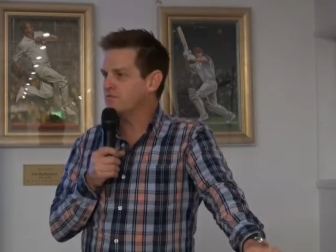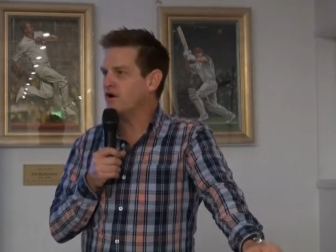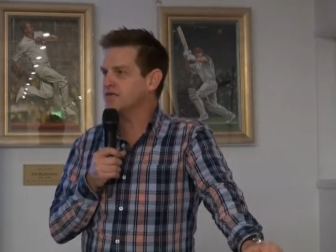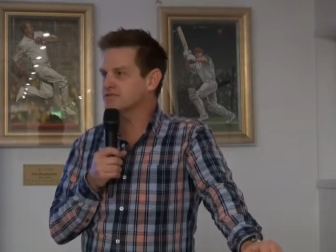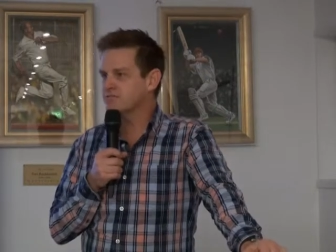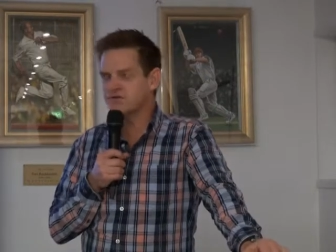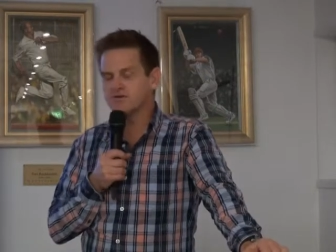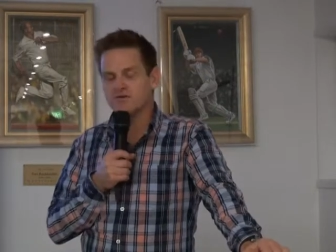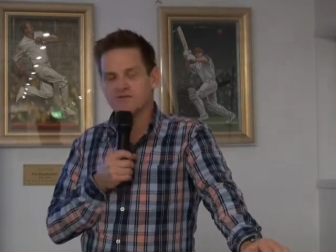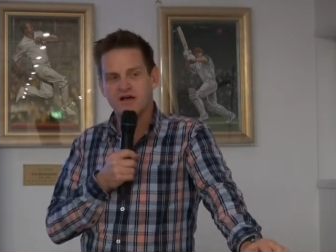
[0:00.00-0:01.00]
Bikes have
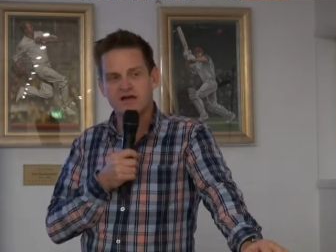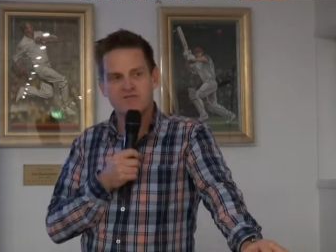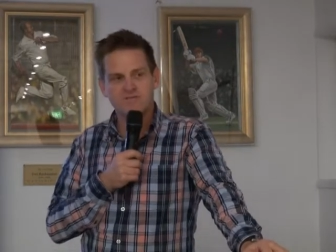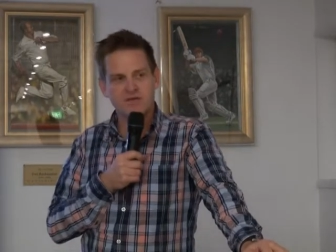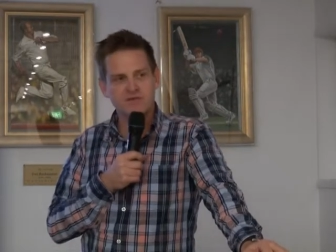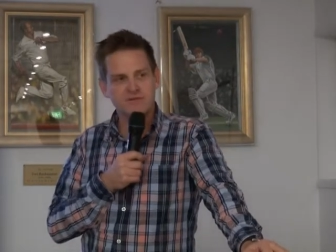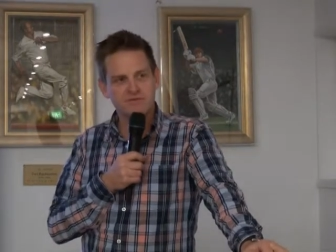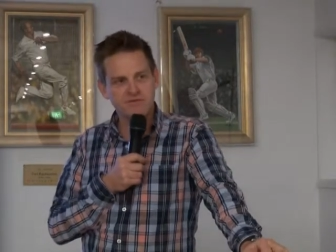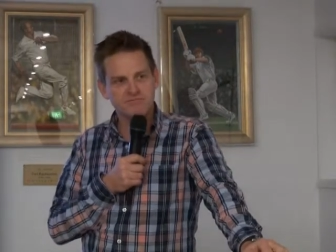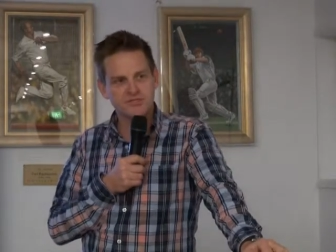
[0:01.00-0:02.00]
been knocked over, people
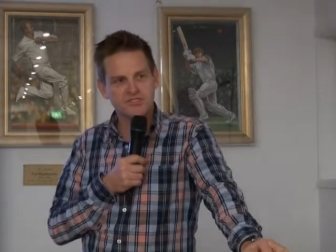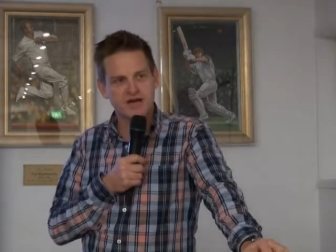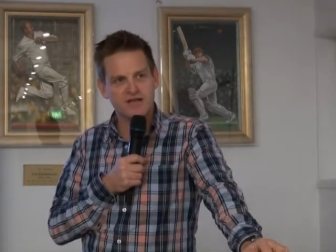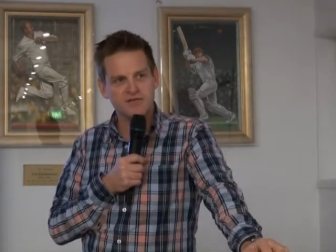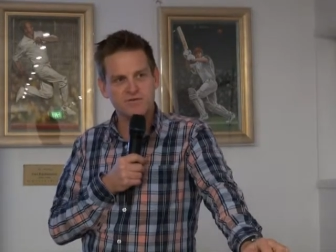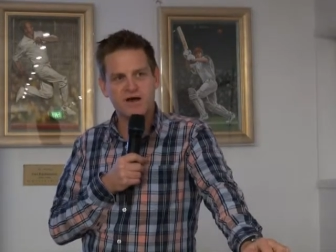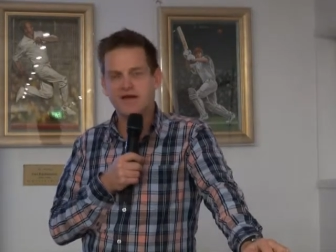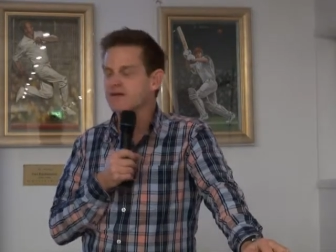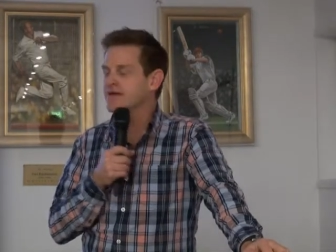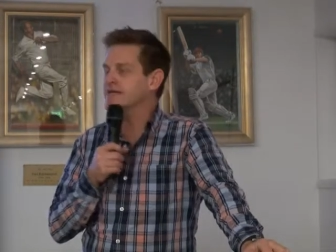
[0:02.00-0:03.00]
have been pushed out of the
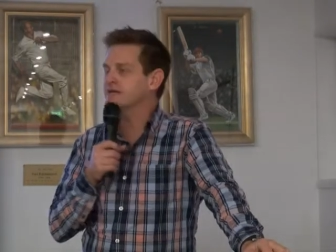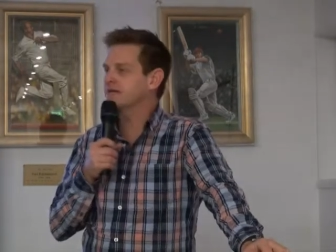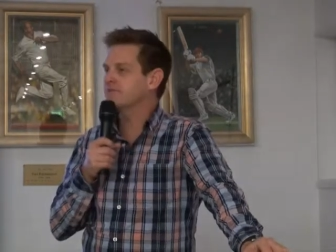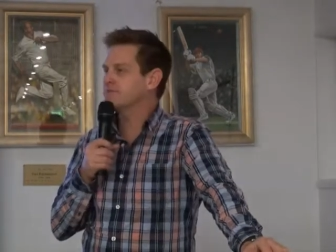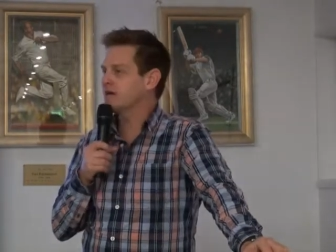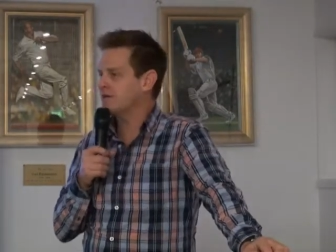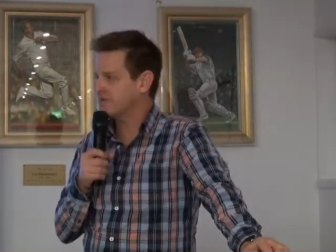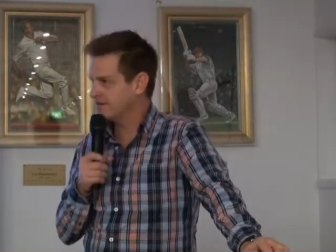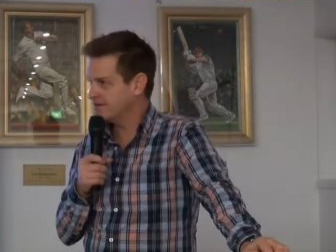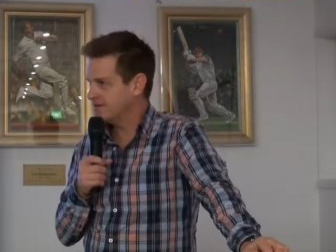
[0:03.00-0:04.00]
way, and I can hear him
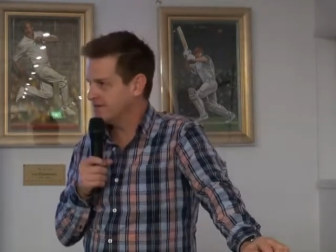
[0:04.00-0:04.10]
coming.